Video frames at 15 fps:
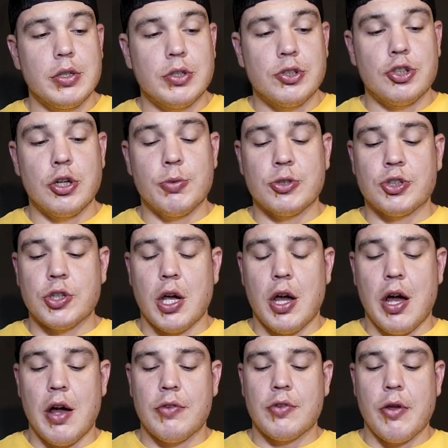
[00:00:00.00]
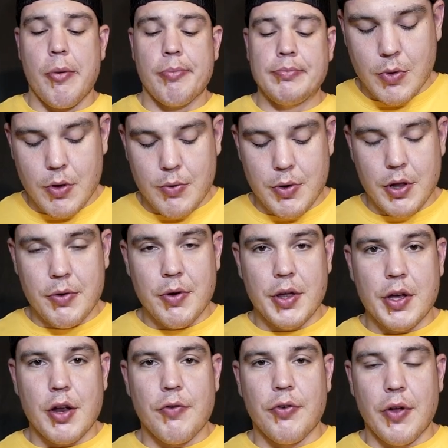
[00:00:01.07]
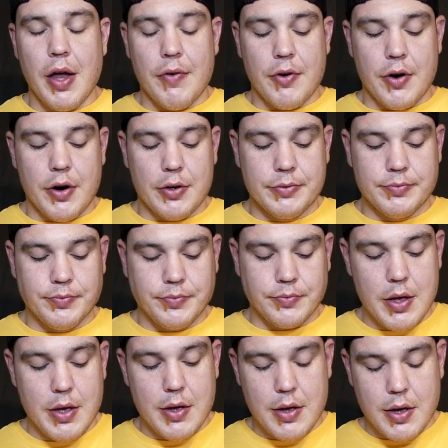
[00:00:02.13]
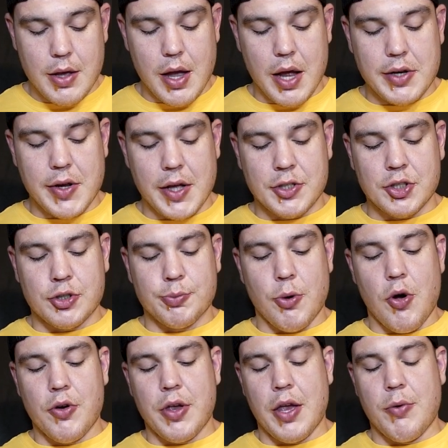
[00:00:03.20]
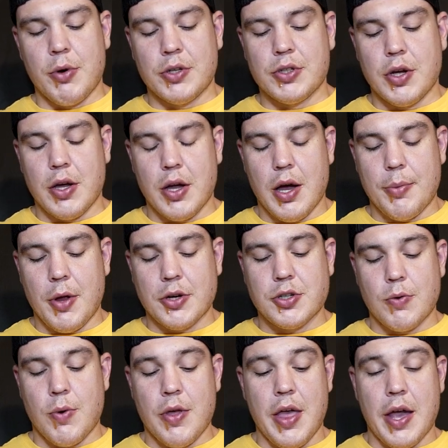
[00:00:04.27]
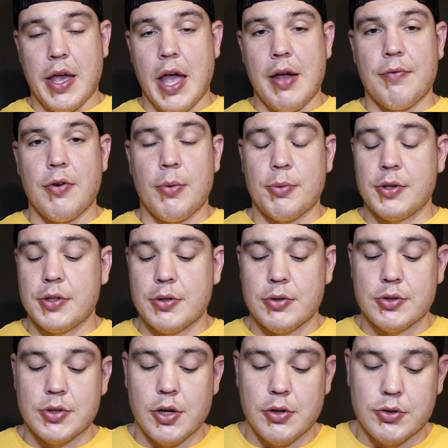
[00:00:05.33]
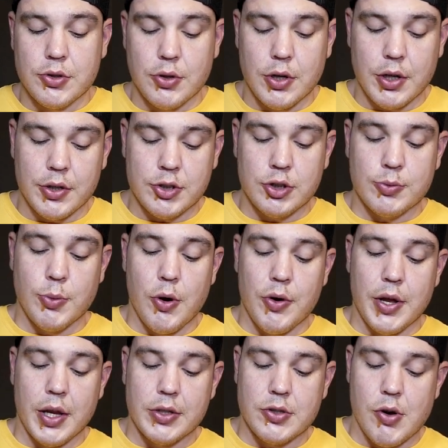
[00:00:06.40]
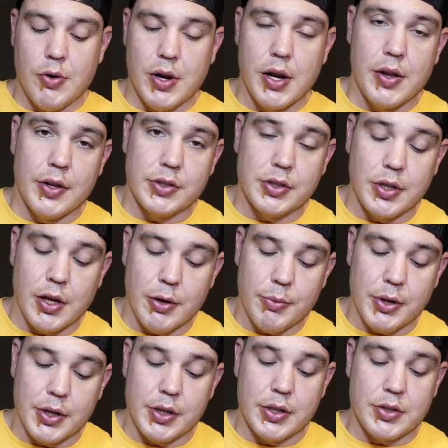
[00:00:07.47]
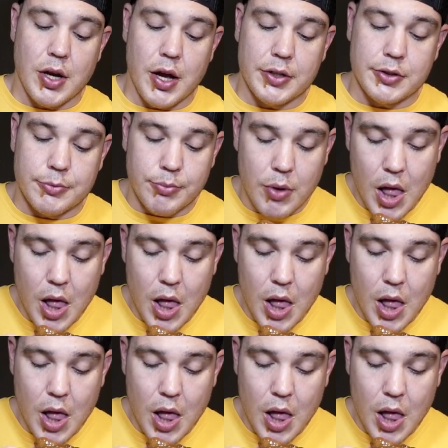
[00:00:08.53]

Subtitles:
Super soft, really, really good flavor. Kind of tastes smoky, which I'm not sure where that came from because there's no sort of smokiness going into this thing, but it's awesome.